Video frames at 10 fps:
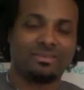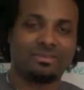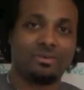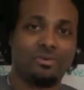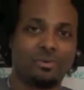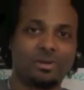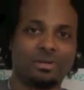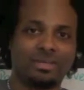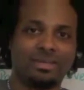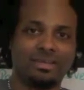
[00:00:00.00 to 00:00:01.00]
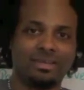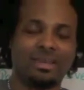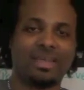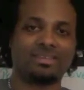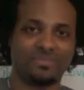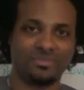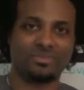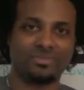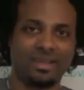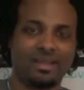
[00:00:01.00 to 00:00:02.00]
Go to work and ask for a
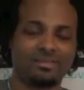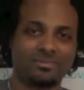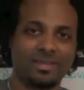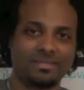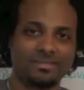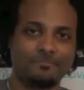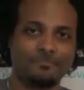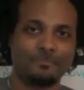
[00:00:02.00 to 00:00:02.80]
$3 raise.